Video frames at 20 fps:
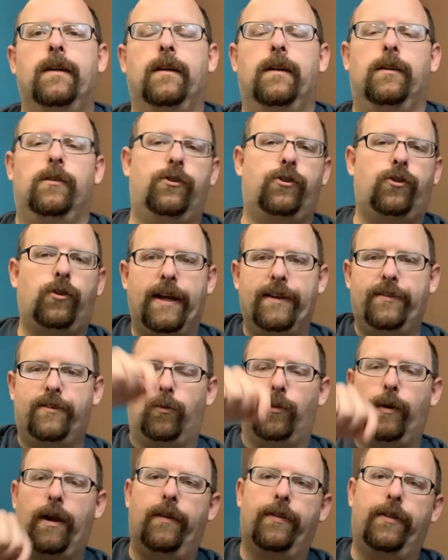trace
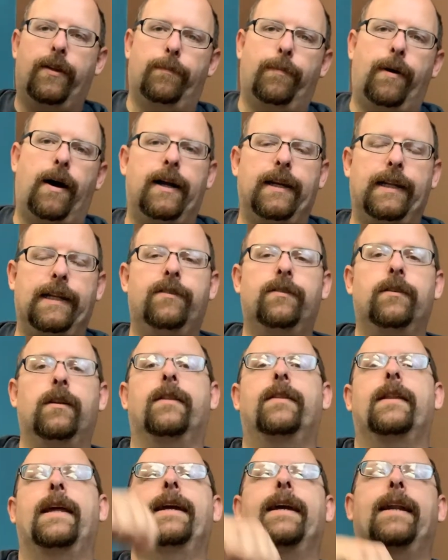around their body so
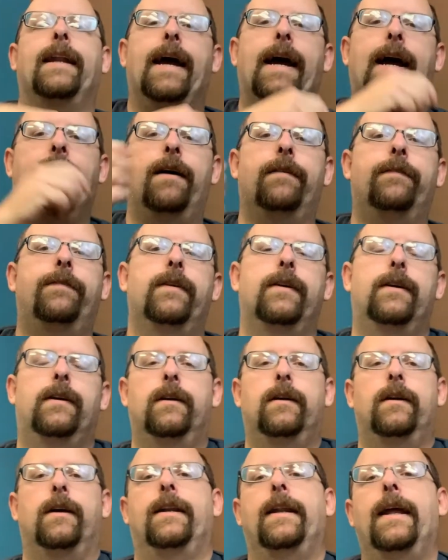that they can have
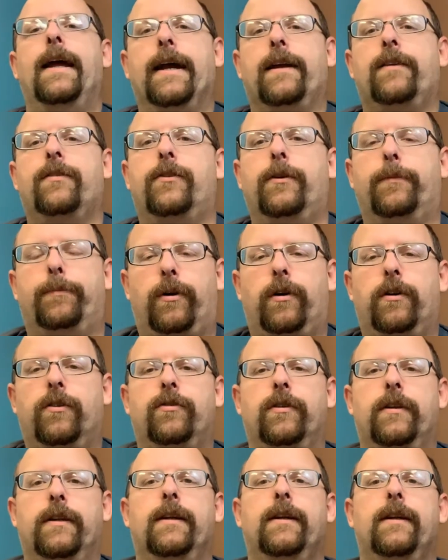an extra
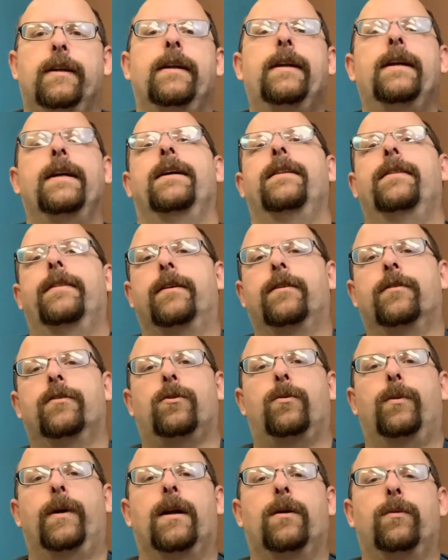person in their
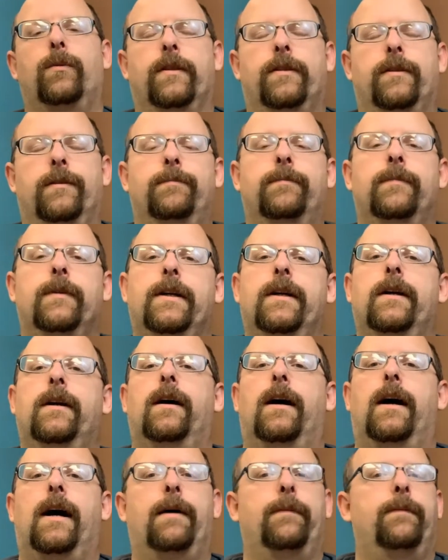square with them.
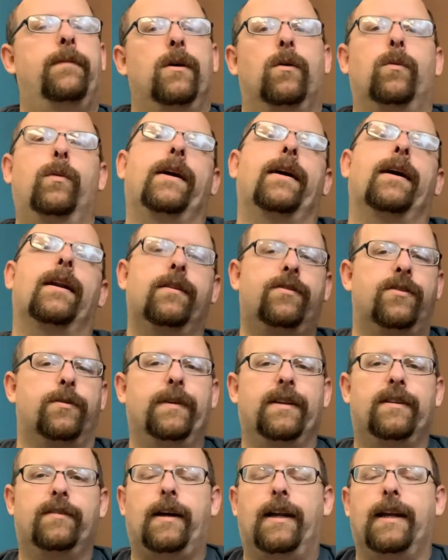We got some
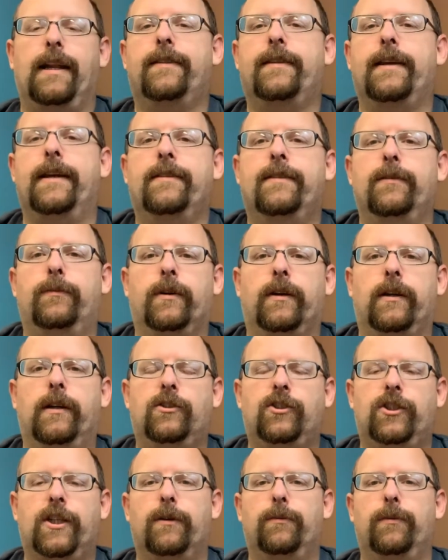exciting things that we're going to
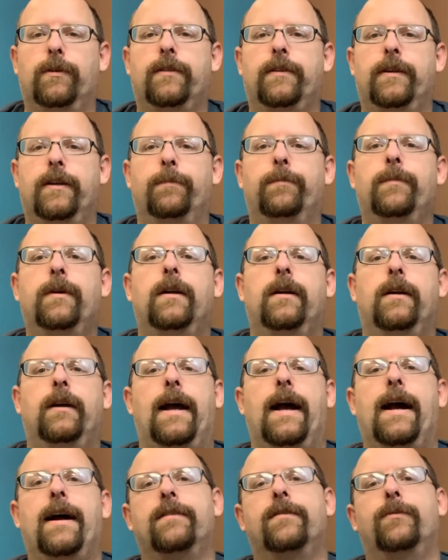share with them
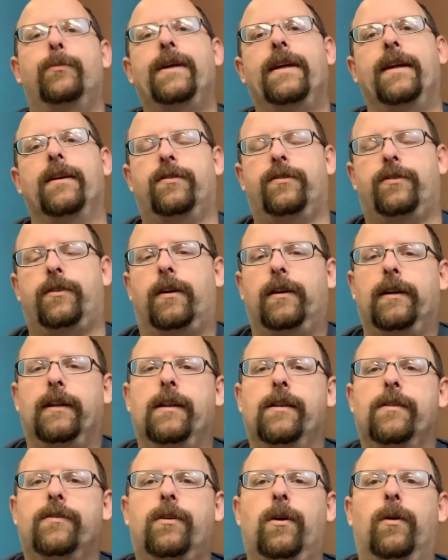as we get started.
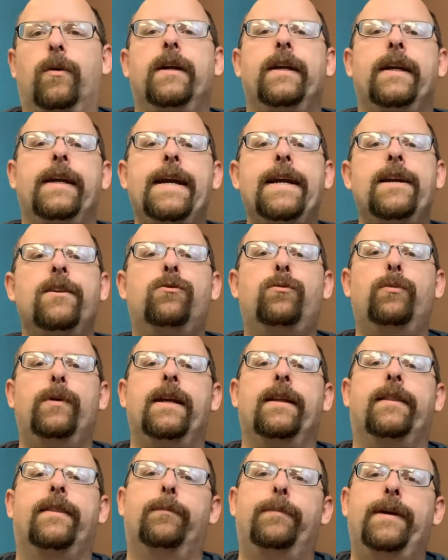And so each
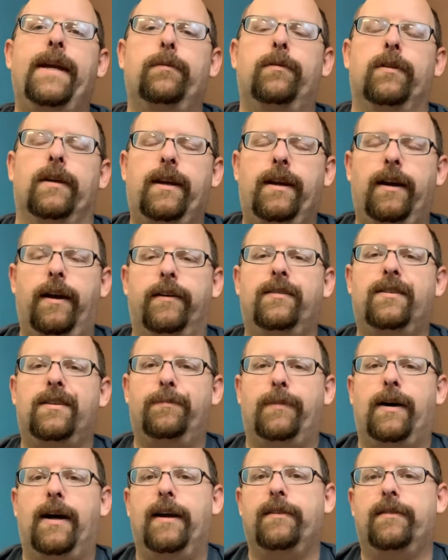week they'll be able to
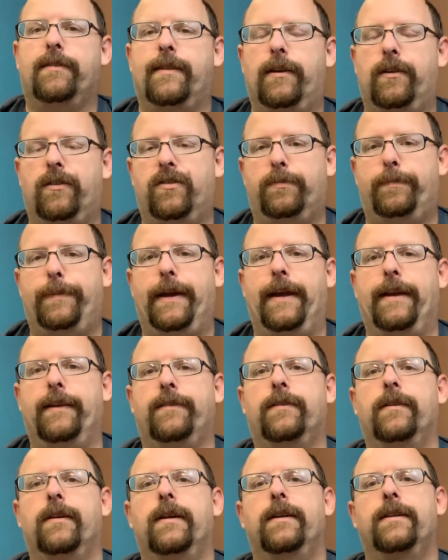customize their
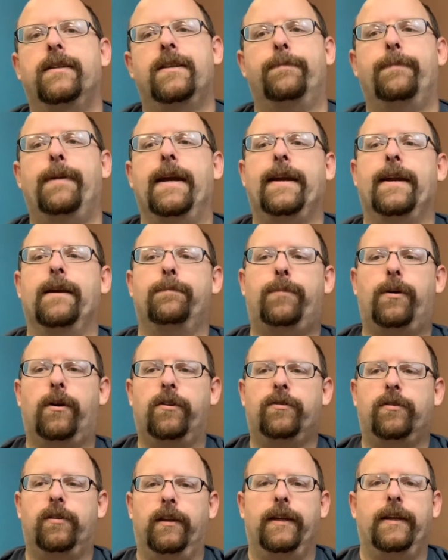space to make it
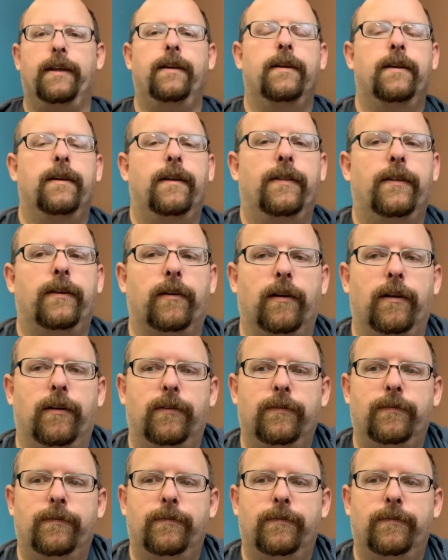personally their own.